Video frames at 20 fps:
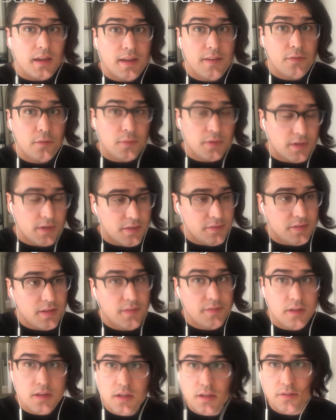everyone, it's
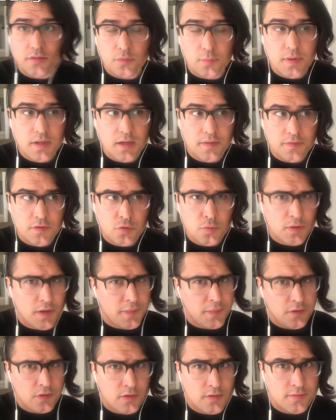Evie. It's the week of the
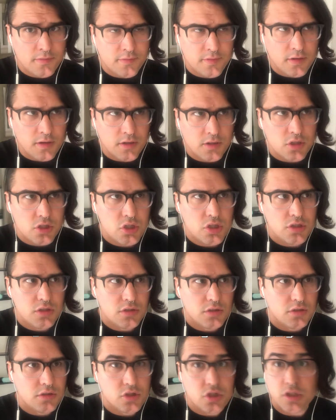23rd
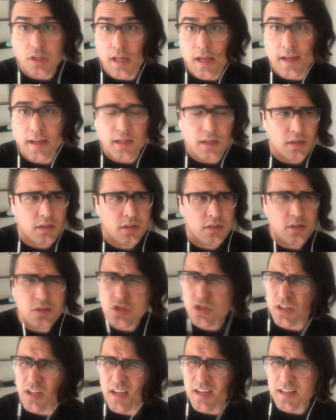of July.
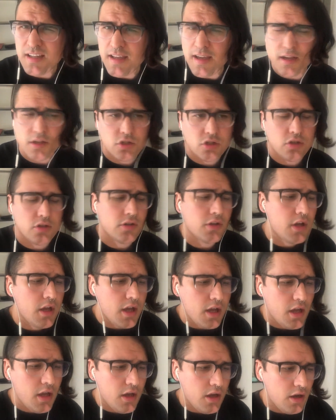July? Yeah, sure.
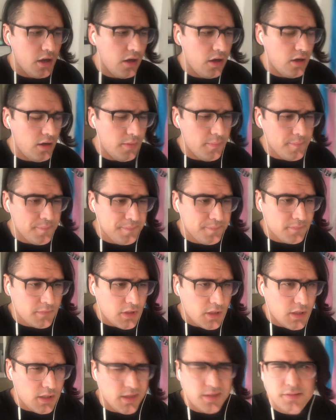
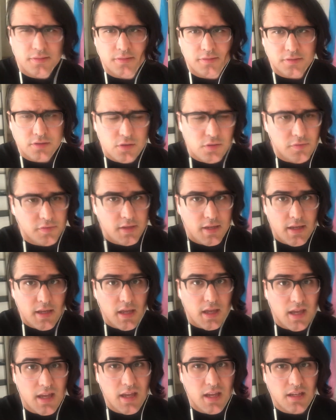It's Tuesday,
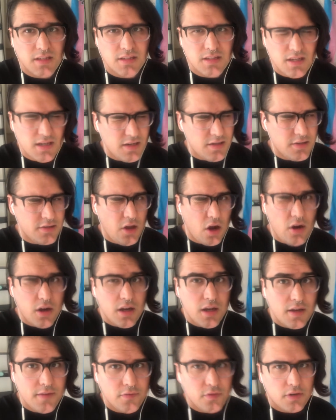and kind of
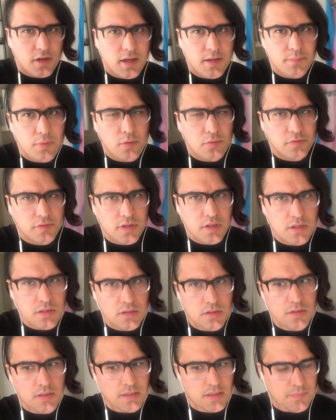sorry for not
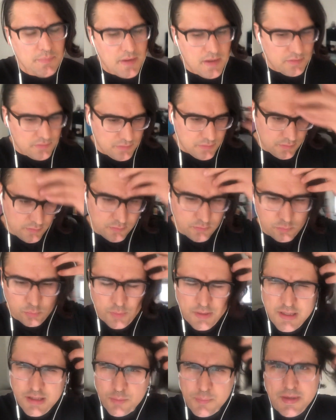posting like the past
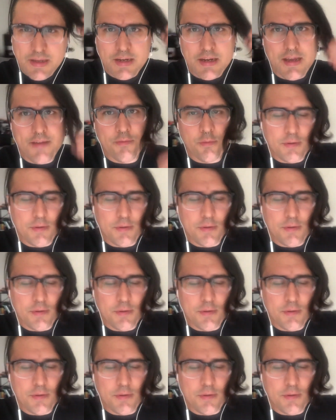week and a half or